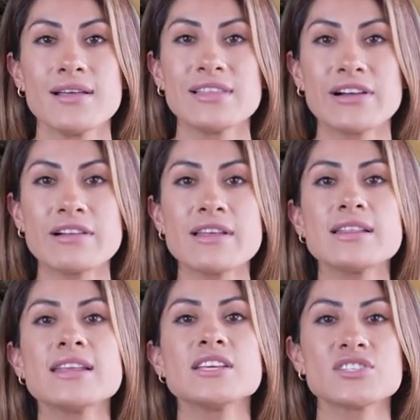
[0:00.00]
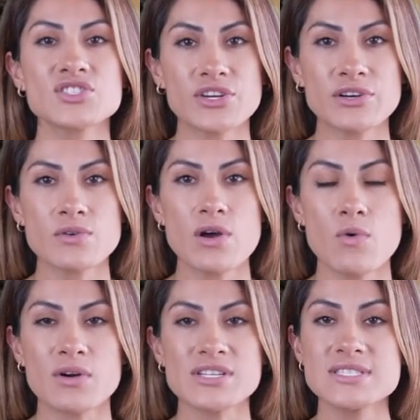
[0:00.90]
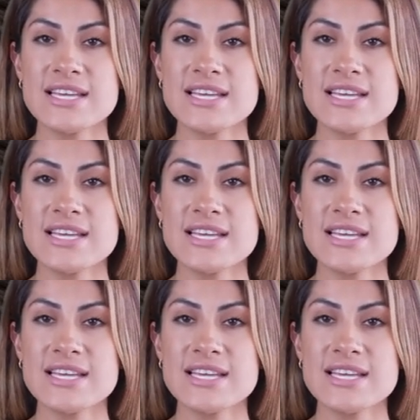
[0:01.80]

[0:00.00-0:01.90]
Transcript: Their ability to turn coarse,